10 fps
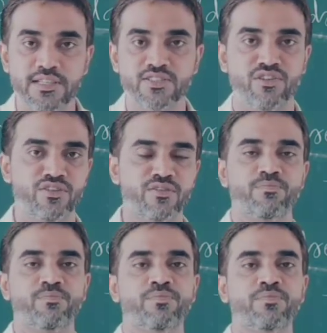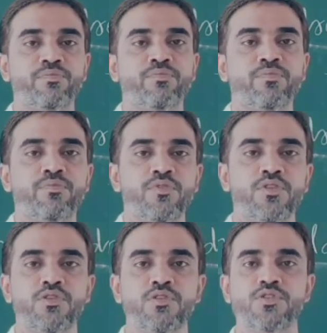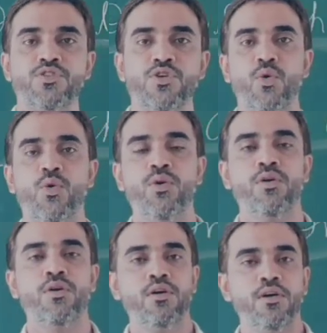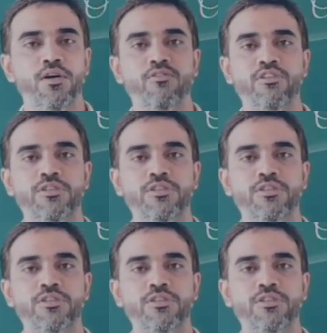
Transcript: children? So, when the